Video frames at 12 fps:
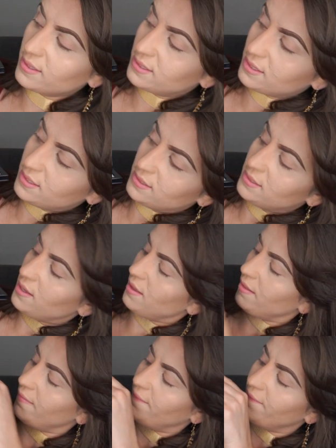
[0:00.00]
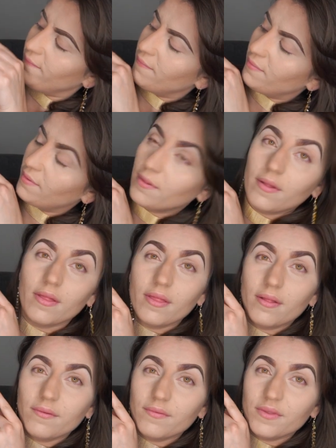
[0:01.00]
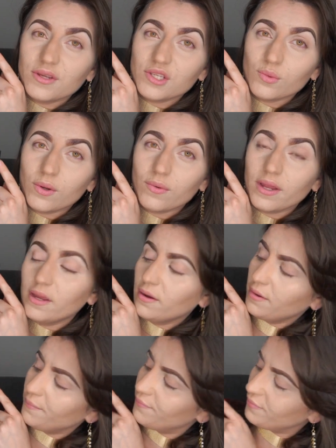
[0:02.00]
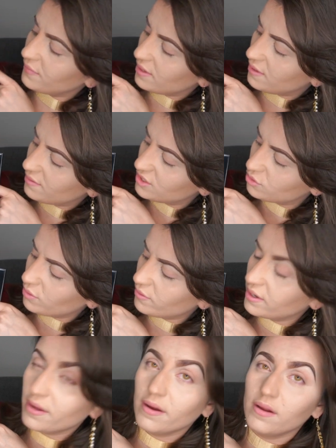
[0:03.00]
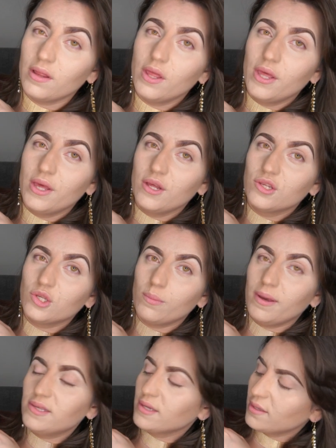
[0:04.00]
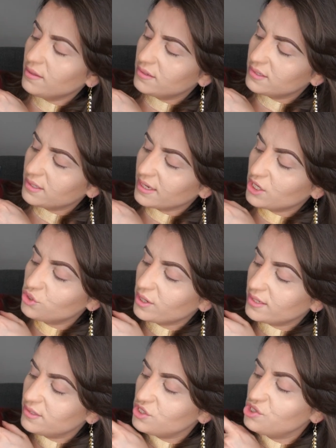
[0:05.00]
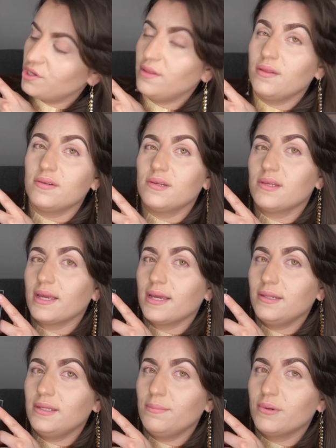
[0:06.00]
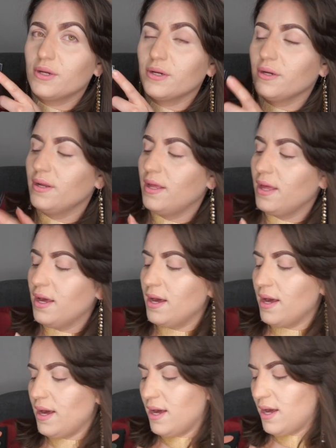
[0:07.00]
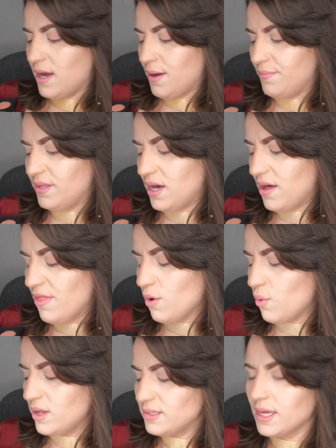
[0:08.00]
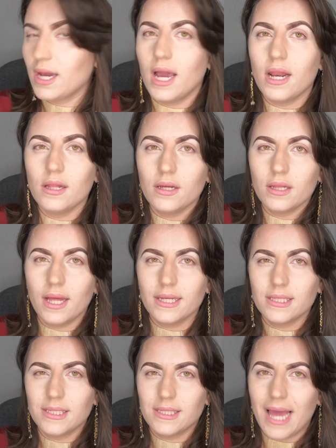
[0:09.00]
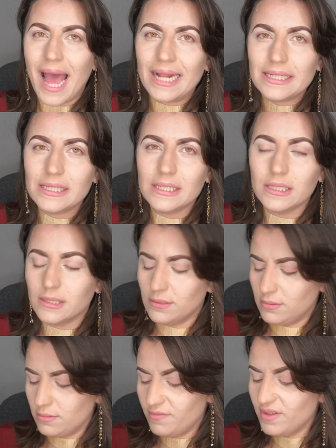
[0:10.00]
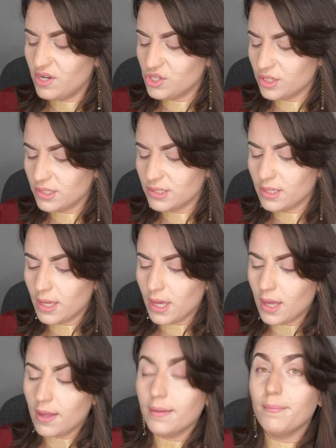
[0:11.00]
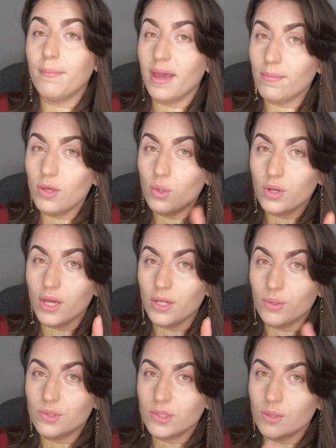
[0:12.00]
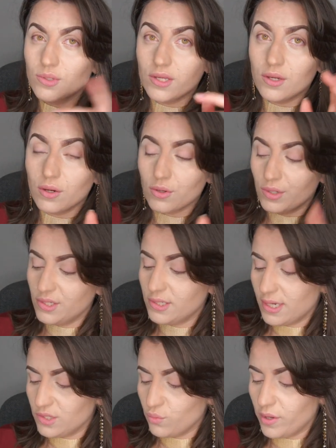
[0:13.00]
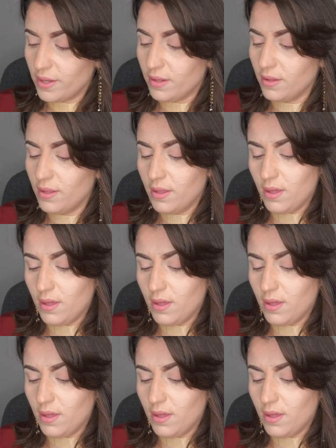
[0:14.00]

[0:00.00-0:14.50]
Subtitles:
is this one right here and this one right here. So basically this is like a transition, this is like a deepener. The other ones, they kind of look like satin finishes. Maybe you can use those in your crease as well.